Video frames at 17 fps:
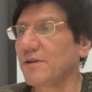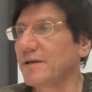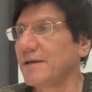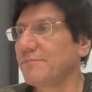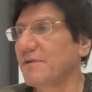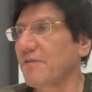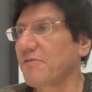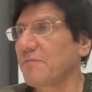
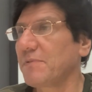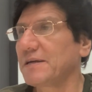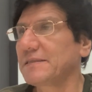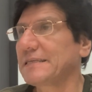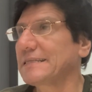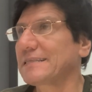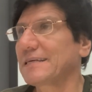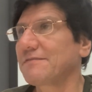in
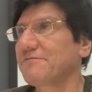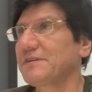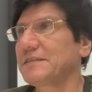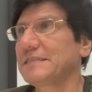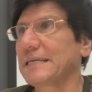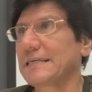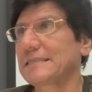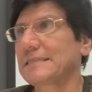mathematics and
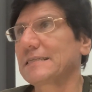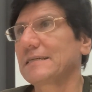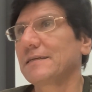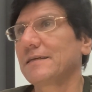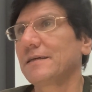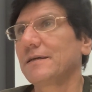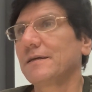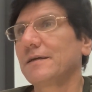physics.
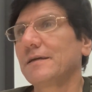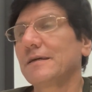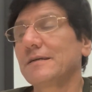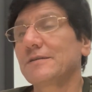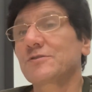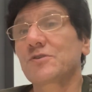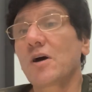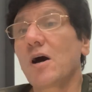
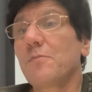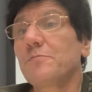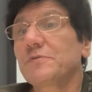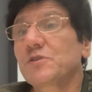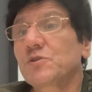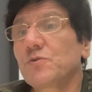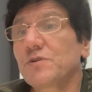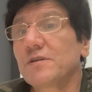Some
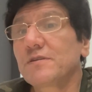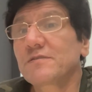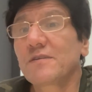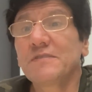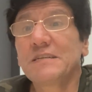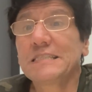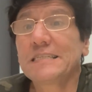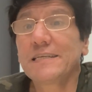students
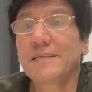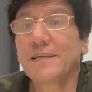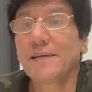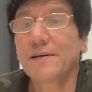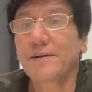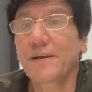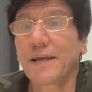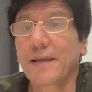of
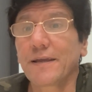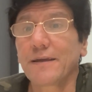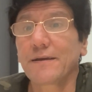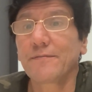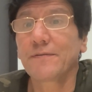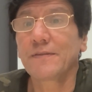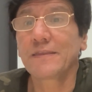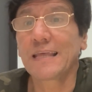engineering,
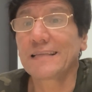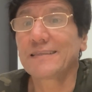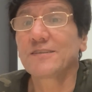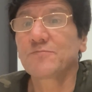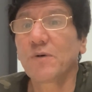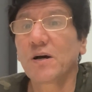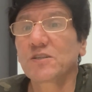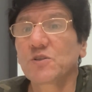that is
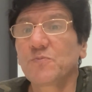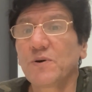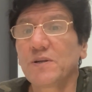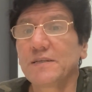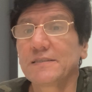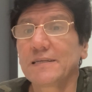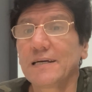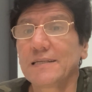multiple
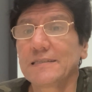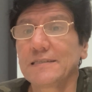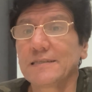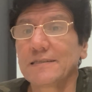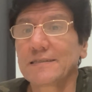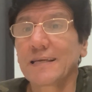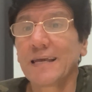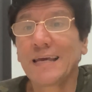
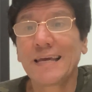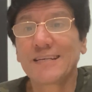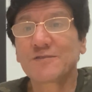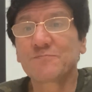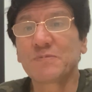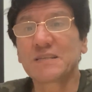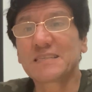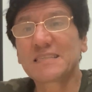intelligence.
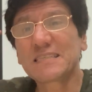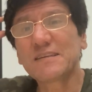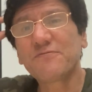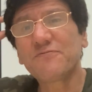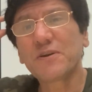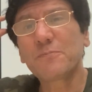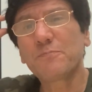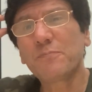
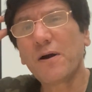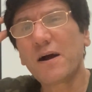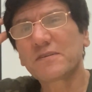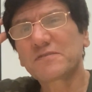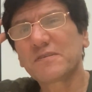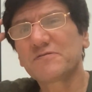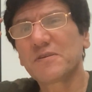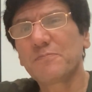Specific
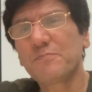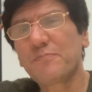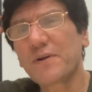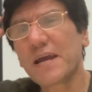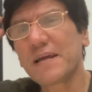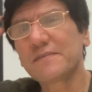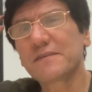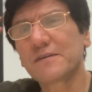part of the
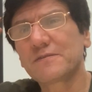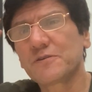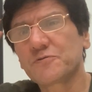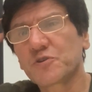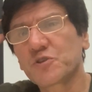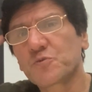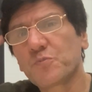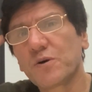brain that is
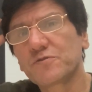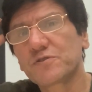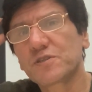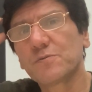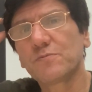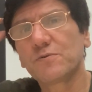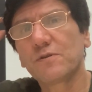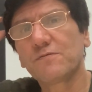
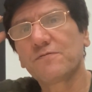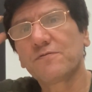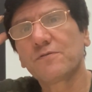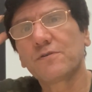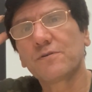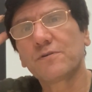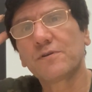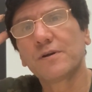responsible
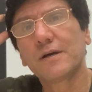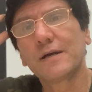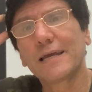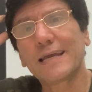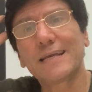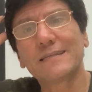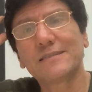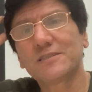for
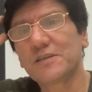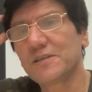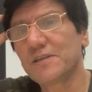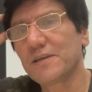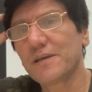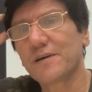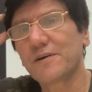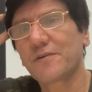
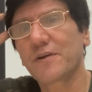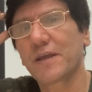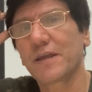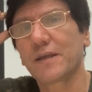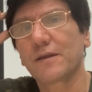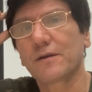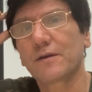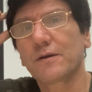
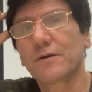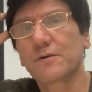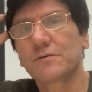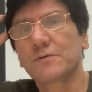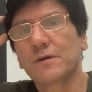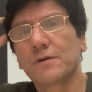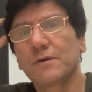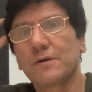engineering
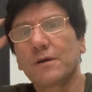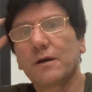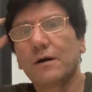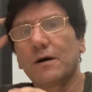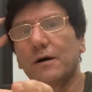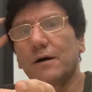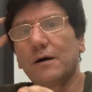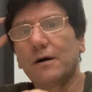
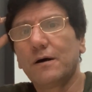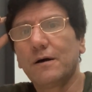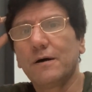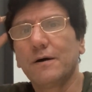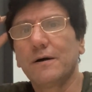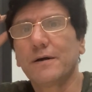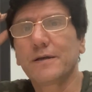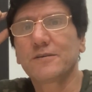
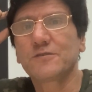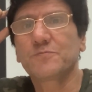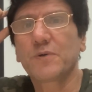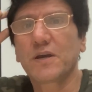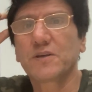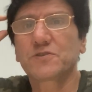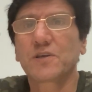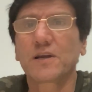is
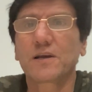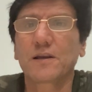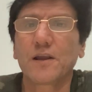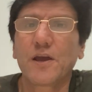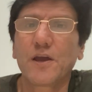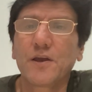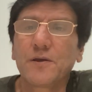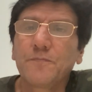
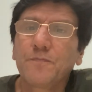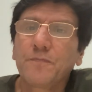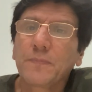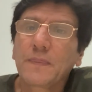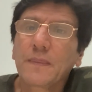basically